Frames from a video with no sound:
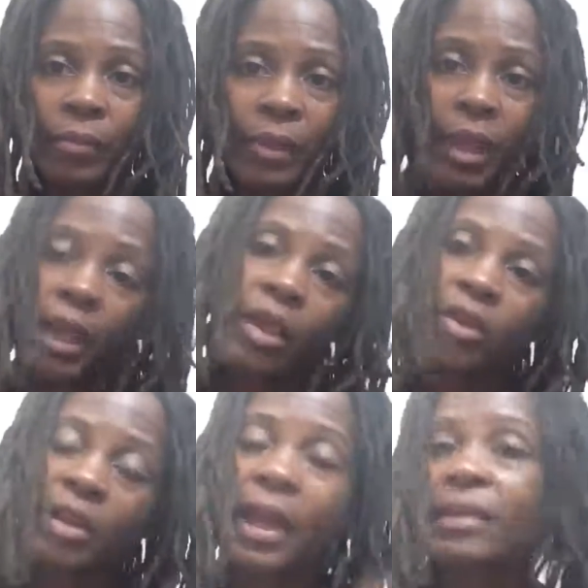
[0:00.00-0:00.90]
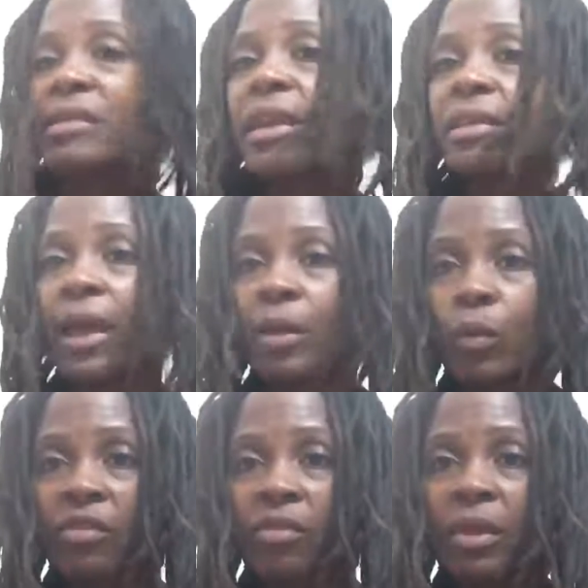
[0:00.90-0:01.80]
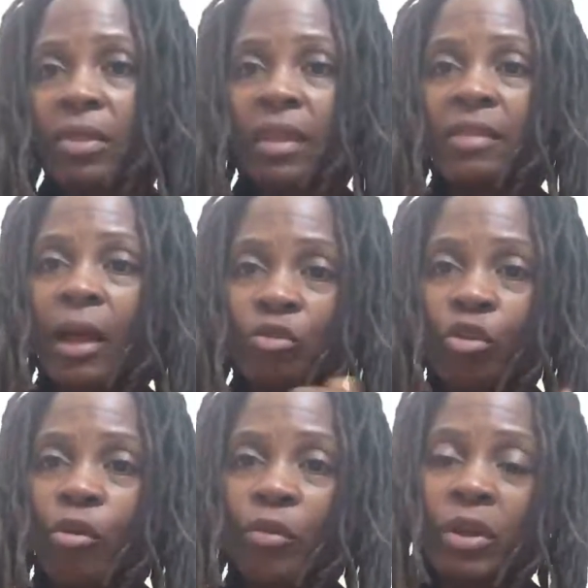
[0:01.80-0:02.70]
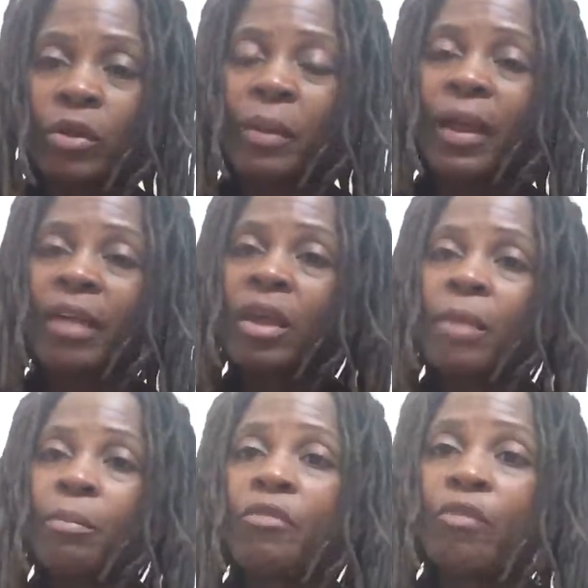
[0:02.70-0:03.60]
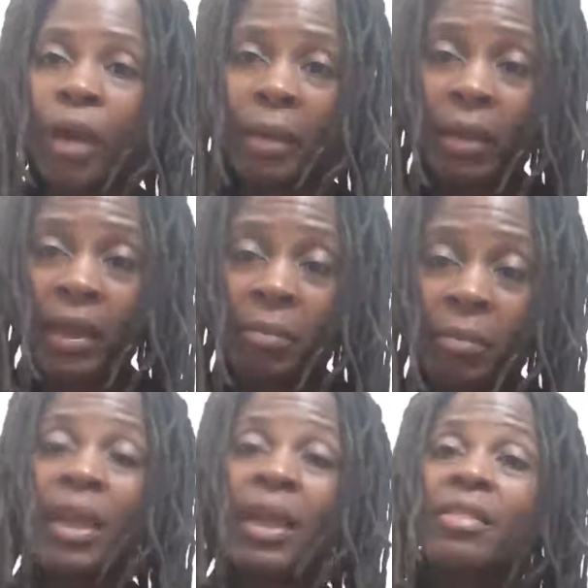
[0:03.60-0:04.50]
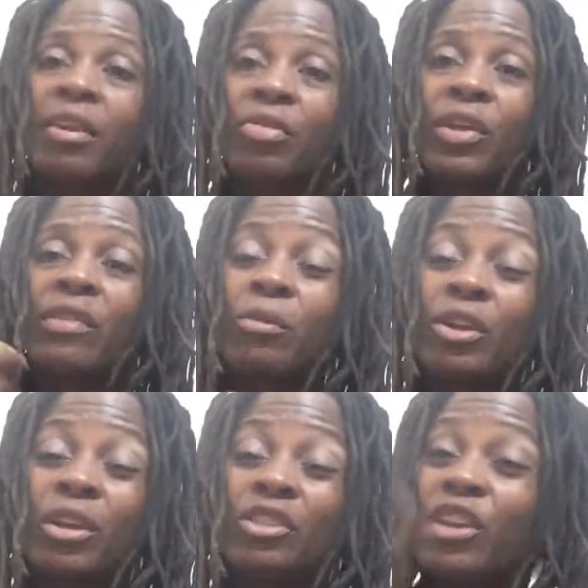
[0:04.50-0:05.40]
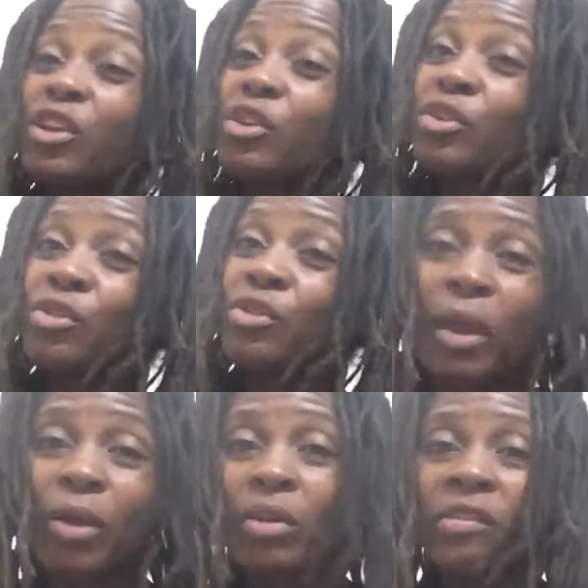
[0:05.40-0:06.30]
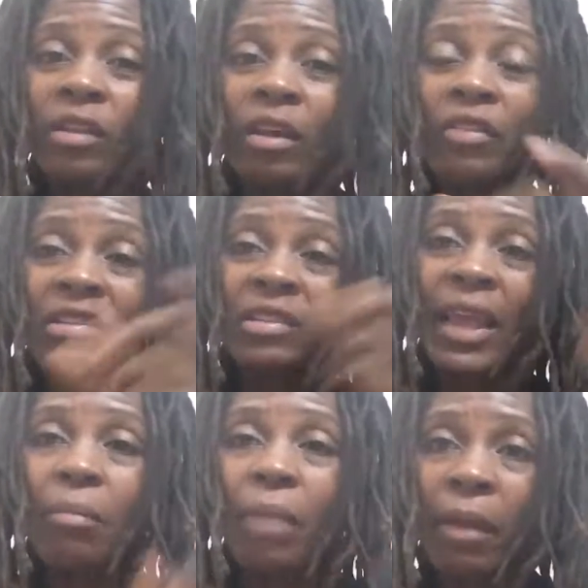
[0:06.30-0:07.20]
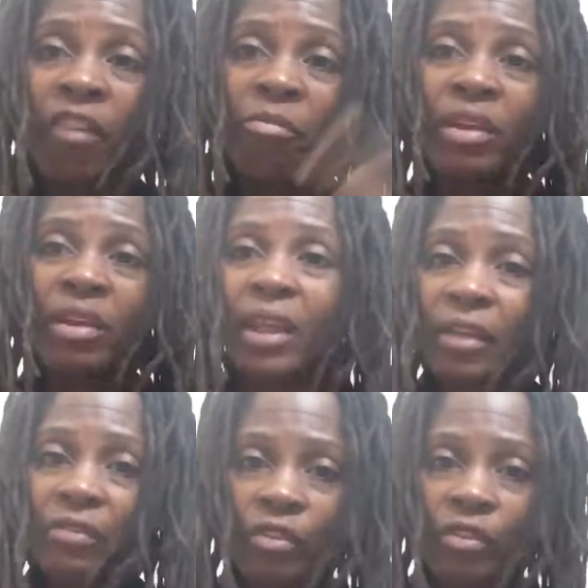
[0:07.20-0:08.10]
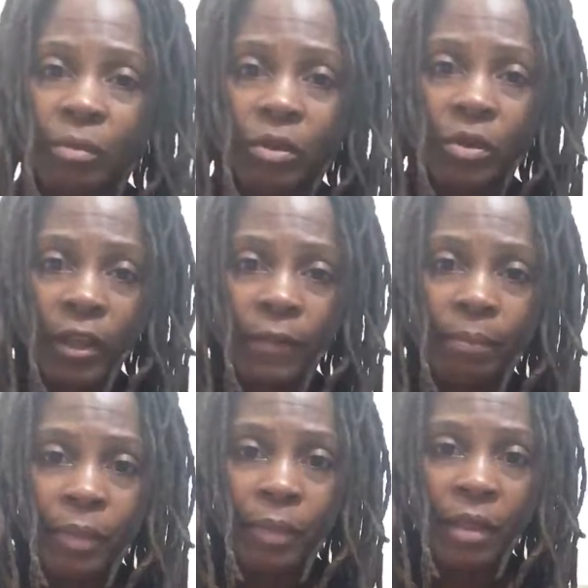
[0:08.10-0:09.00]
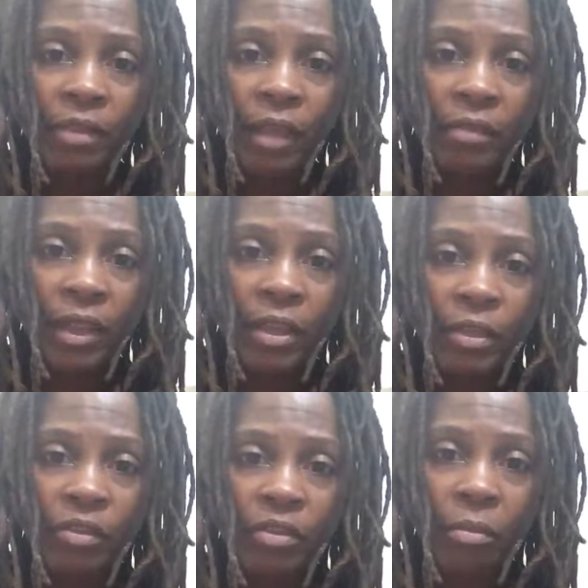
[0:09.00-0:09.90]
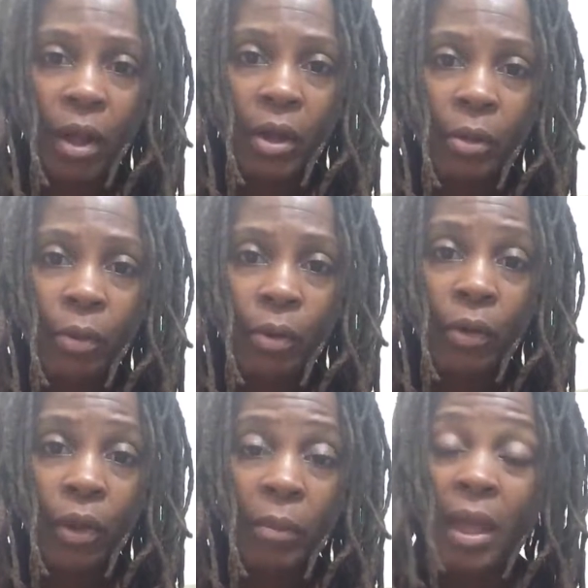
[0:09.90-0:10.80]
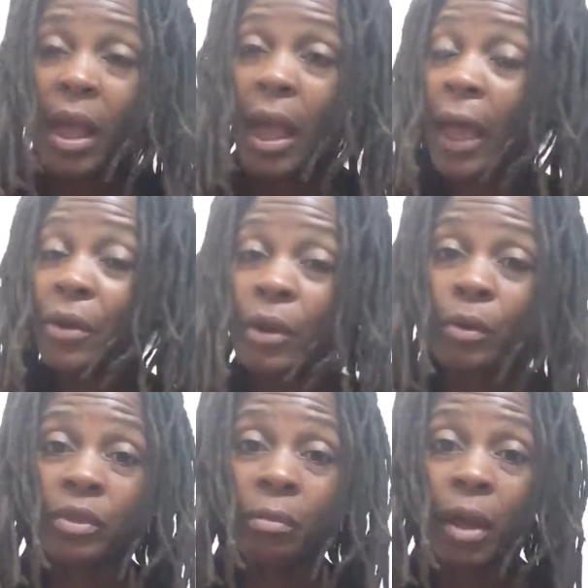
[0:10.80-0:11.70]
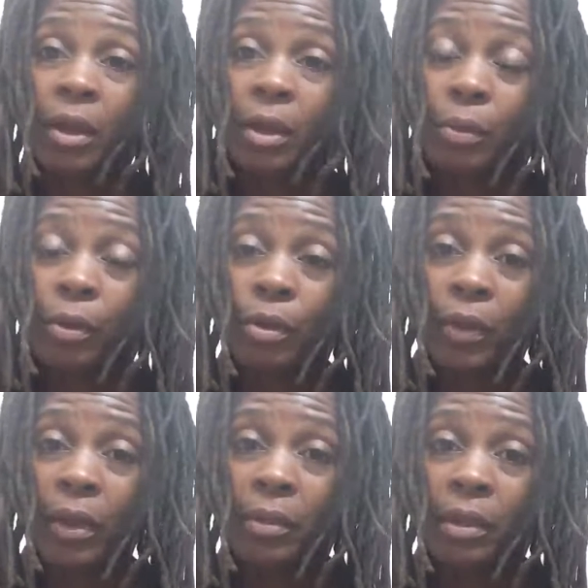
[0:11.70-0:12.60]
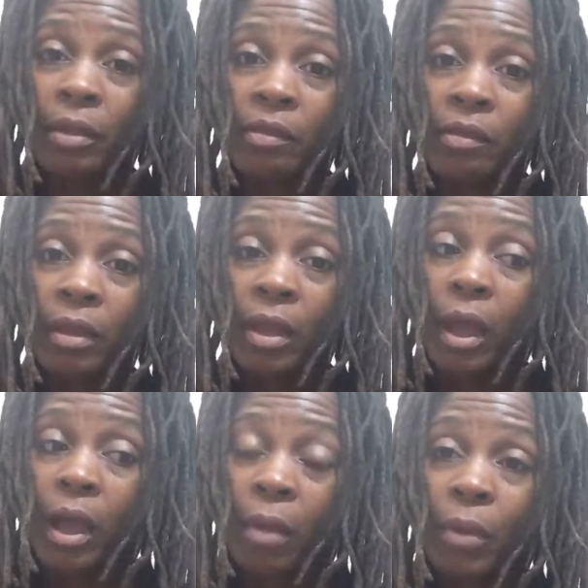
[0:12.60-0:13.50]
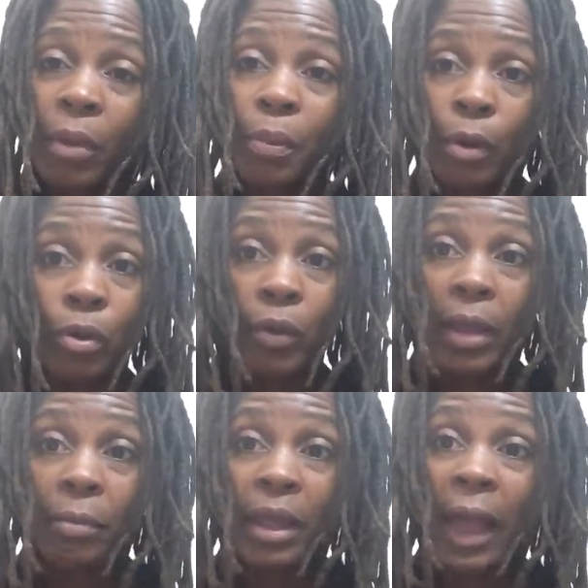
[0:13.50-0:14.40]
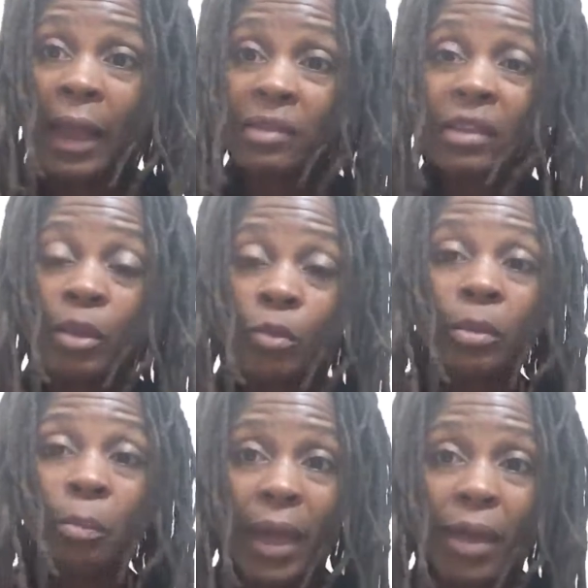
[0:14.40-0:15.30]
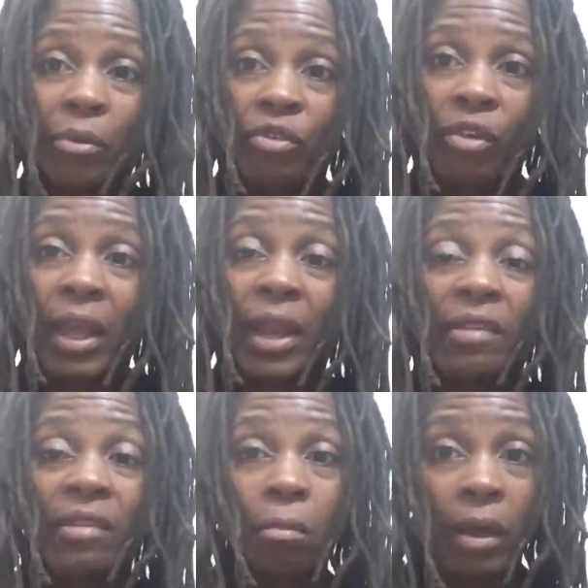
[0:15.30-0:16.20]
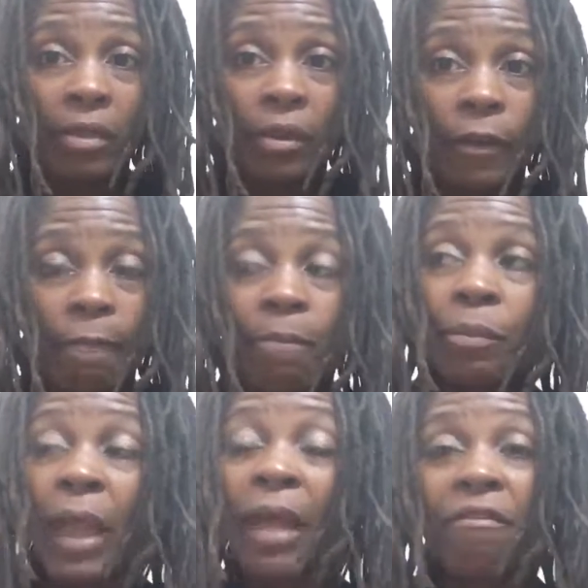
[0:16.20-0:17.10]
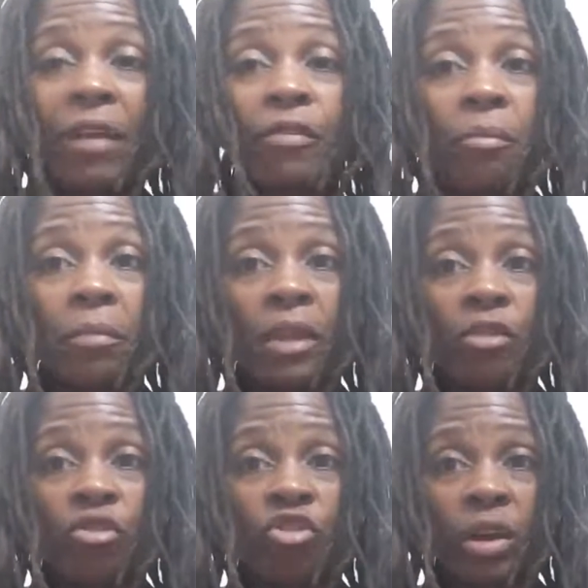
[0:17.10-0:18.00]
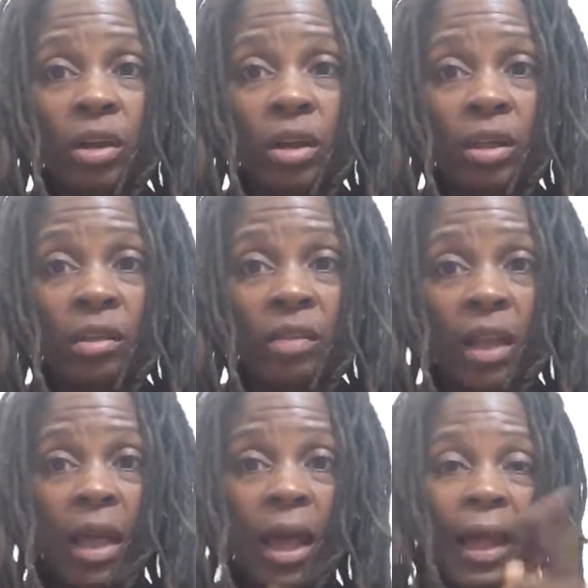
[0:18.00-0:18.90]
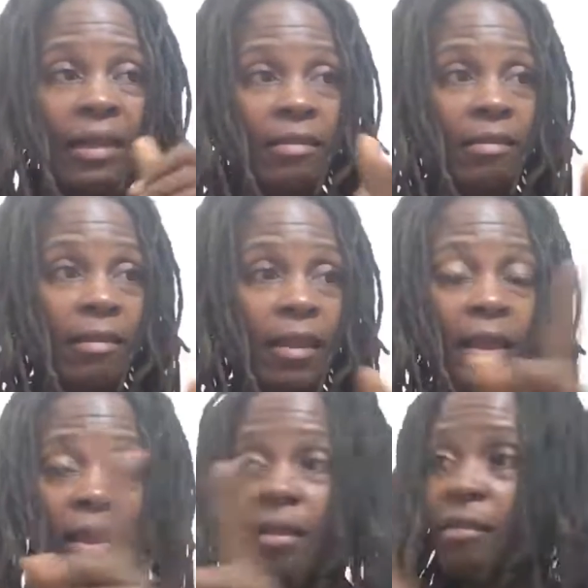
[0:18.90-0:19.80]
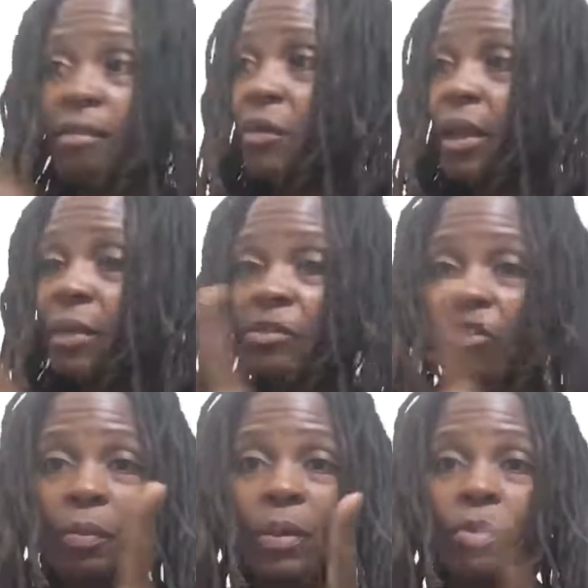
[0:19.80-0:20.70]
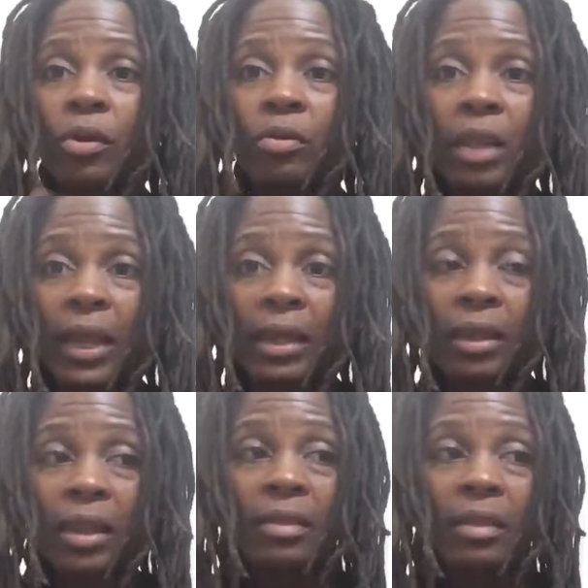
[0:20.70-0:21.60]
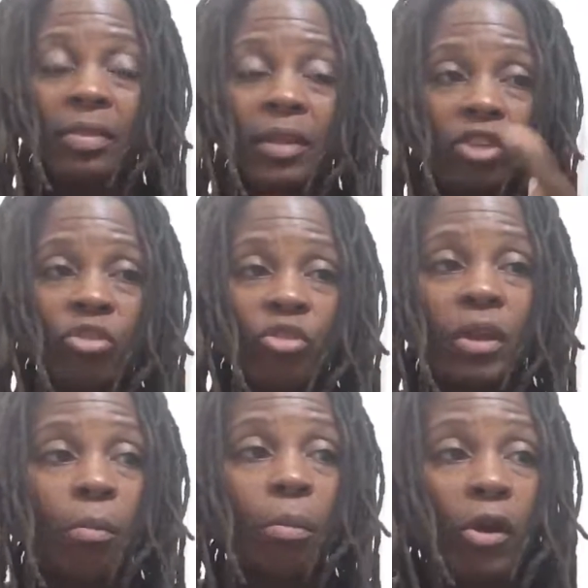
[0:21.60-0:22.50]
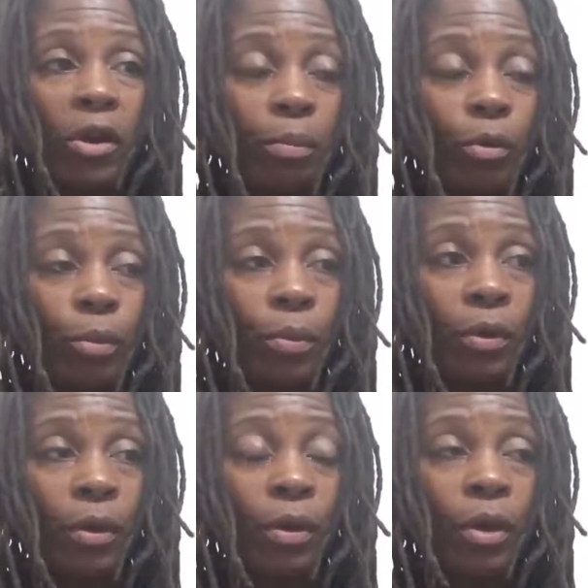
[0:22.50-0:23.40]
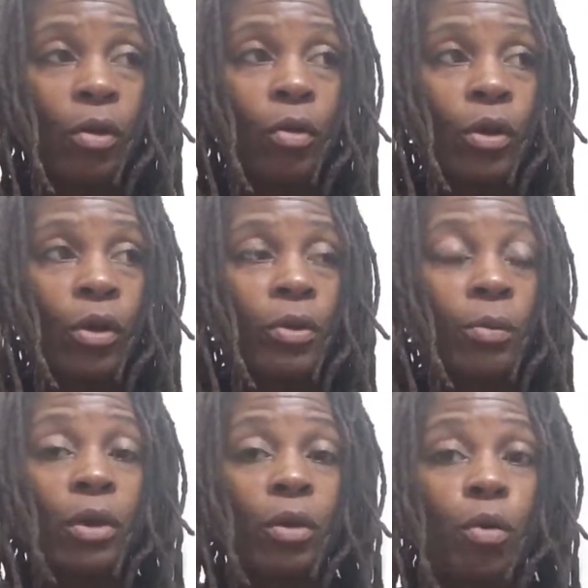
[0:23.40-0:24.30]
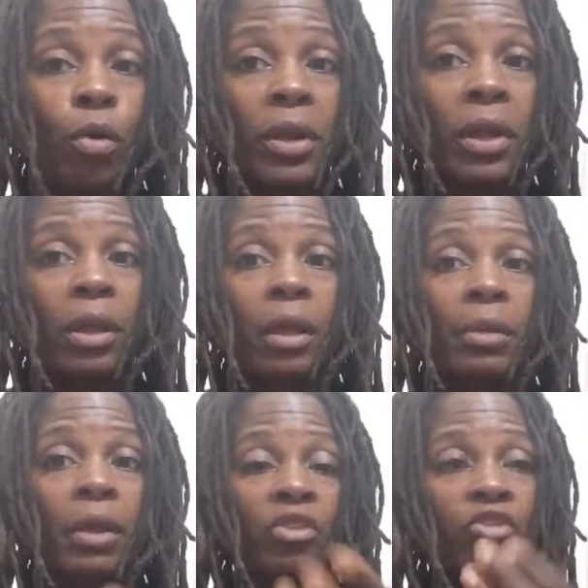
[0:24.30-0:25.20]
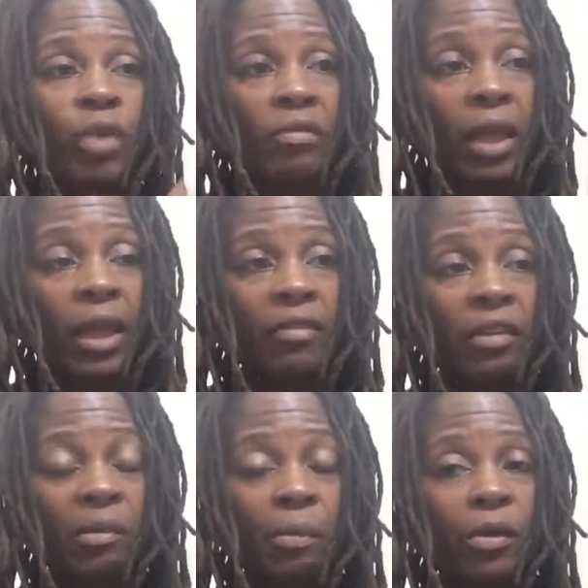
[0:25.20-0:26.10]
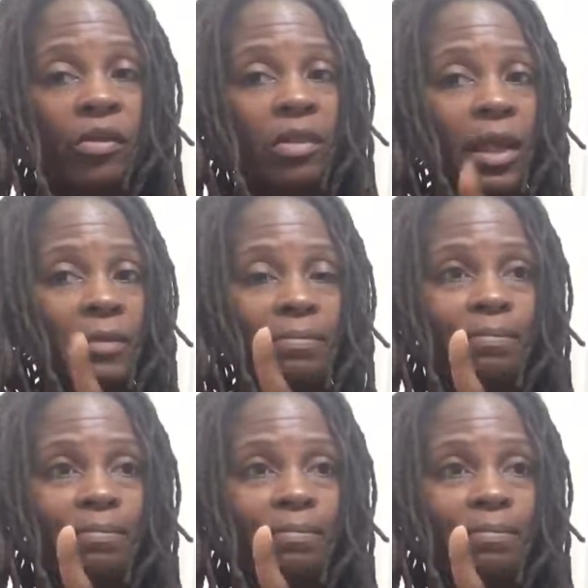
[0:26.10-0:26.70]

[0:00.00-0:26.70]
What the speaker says: He could not take that away from me. Things I was already on a path before I met him, and there are things I'm going to continue to do. I'm not going to stuff a steak in my mouth because I left this community. Sounds like he uses the Monarch program. I don't know what the Monarch program is, but programming, I could tell you what the patterns are. And as a mother, I found for me the shortcut is I can sit, and sometimes young people don't like it. They think that you're being a party pooper or you're being corny because you have life experience. You're like,